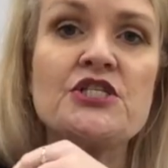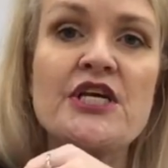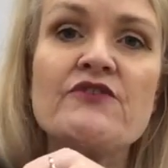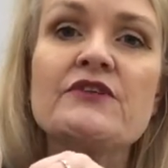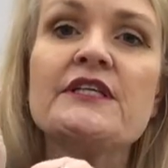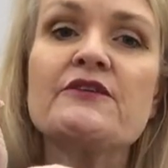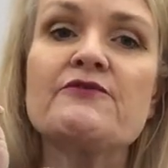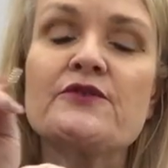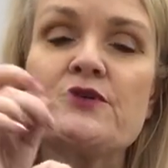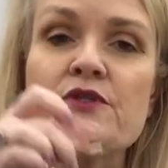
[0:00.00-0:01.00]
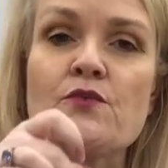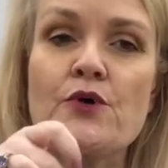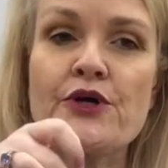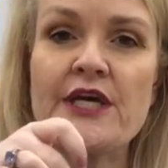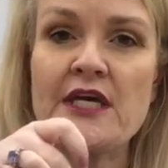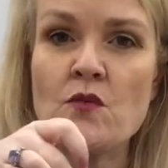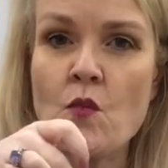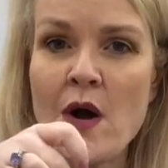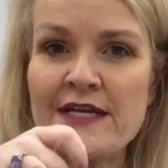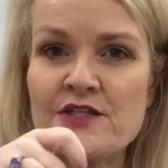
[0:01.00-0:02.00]
Generally, the flutes work in
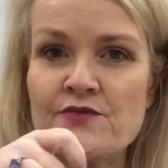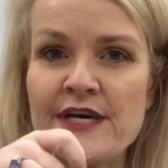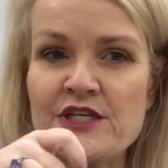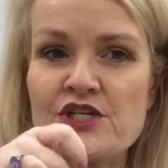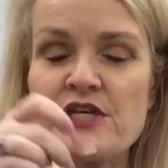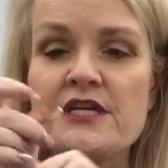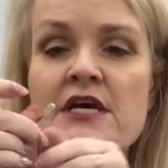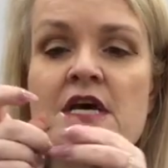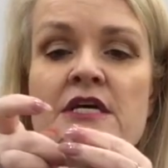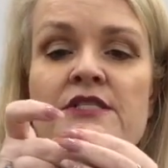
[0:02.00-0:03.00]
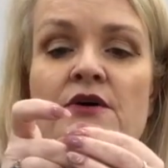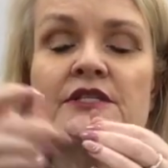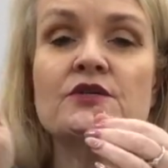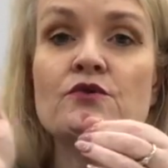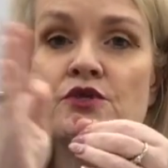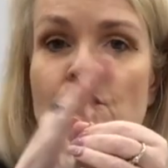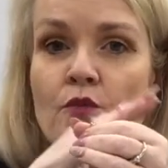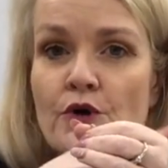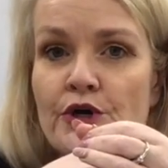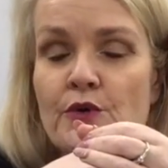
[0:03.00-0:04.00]
one direction. So it's good to
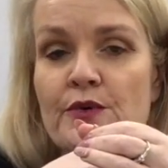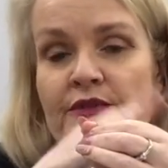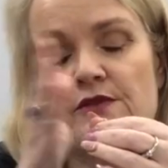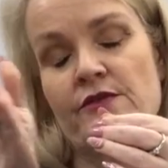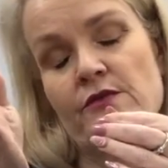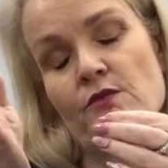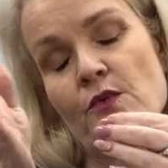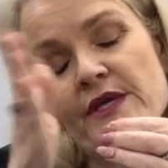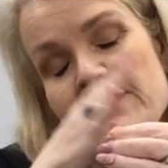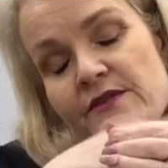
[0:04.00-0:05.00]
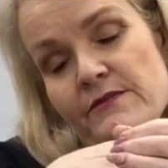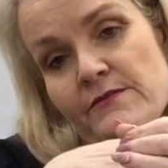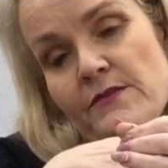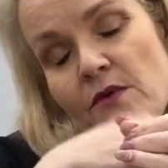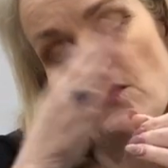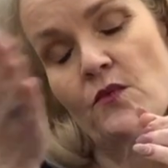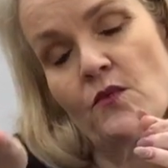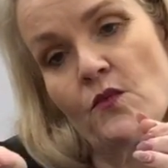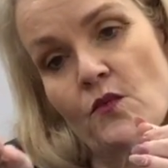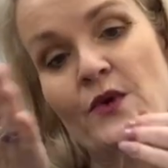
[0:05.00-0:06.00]
work with the
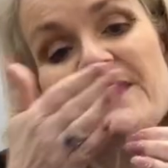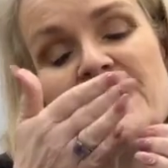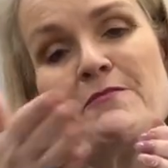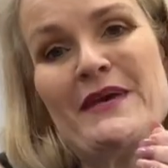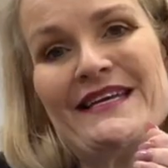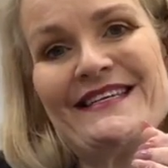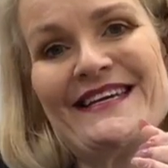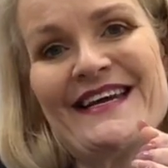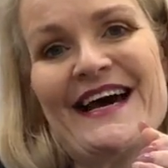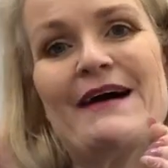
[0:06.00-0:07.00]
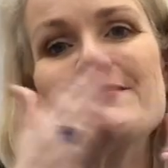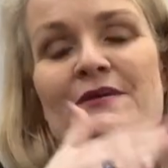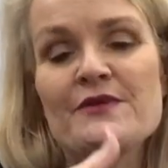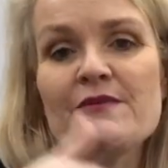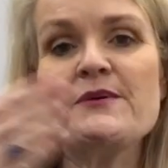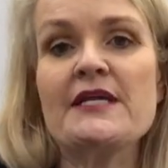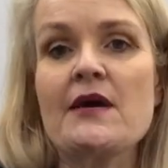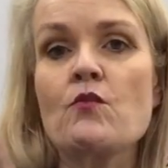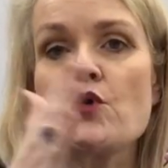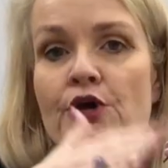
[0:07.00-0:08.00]
bit, in harmony with the bit,
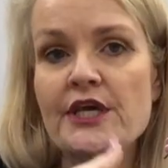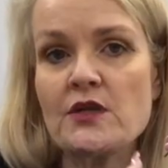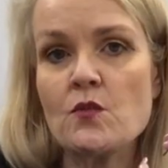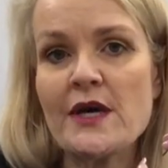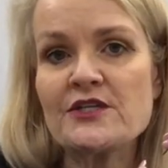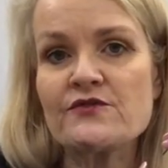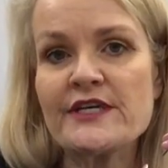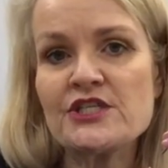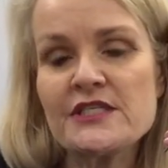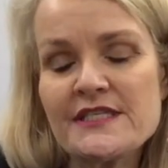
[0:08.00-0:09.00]
and work in one direction.